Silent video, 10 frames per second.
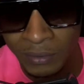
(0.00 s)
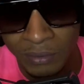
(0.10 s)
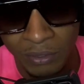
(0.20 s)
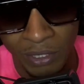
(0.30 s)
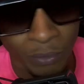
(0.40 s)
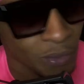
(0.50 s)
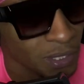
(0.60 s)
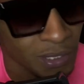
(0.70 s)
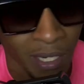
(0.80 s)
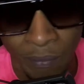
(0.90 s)
Just like the one next
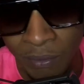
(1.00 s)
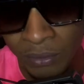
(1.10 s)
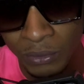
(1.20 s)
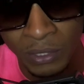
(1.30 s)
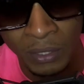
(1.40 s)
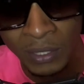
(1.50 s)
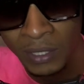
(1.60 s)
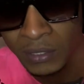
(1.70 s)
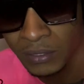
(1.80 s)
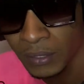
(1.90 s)
to that one. It looks all
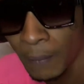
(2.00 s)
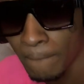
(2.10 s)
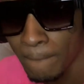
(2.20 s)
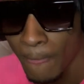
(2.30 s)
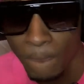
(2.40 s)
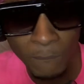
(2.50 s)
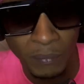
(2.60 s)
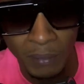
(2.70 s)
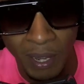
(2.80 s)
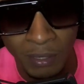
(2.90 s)
nice.
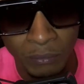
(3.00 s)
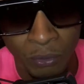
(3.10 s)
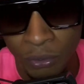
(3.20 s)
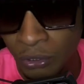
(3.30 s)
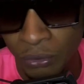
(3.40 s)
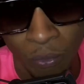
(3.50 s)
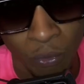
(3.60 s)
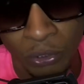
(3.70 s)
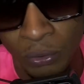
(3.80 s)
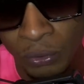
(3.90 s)
Behind them doors, you don't know what's
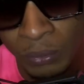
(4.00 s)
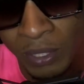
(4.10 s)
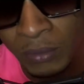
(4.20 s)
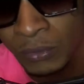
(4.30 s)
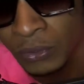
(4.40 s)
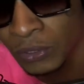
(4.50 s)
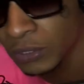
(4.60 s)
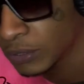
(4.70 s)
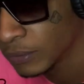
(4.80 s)
going on behind them doors.